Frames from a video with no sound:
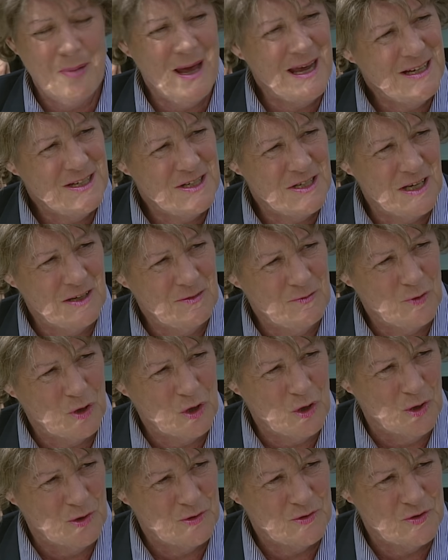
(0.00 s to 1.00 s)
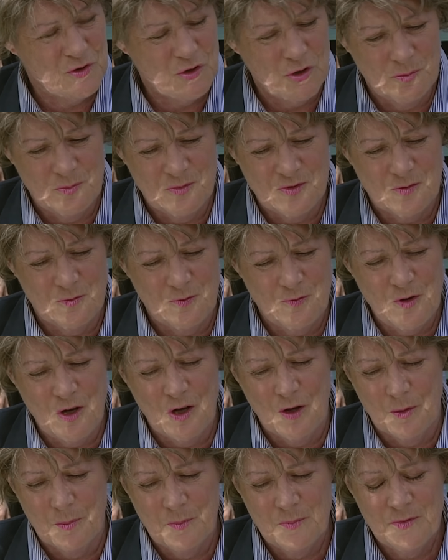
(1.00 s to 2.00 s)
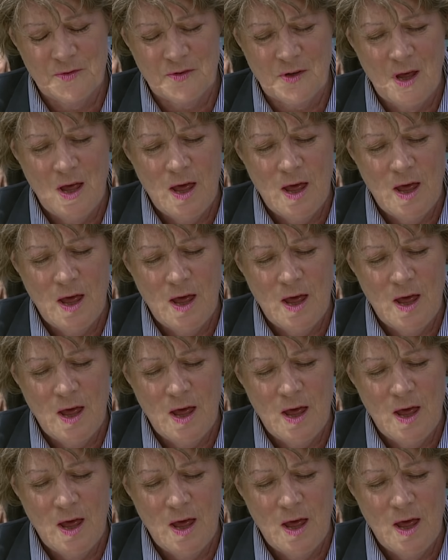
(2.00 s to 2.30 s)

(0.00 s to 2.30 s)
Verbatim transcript: painting for costumes and films,